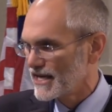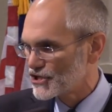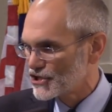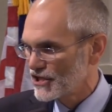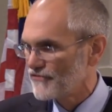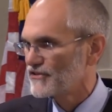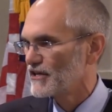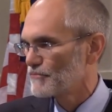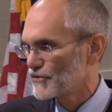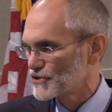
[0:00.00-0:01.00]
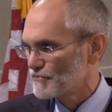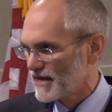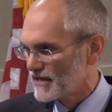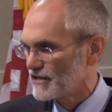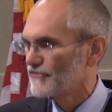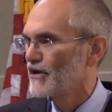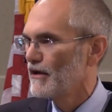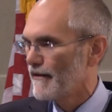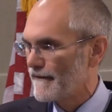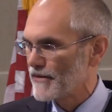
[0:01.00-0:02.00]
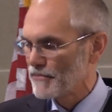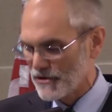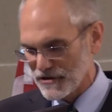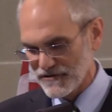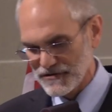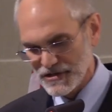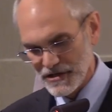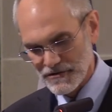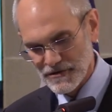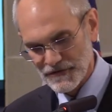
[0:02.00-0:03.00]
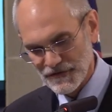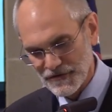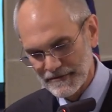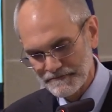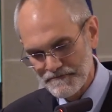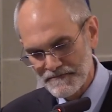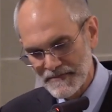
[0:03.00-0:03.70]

a shift in perspective on the part of his hearers.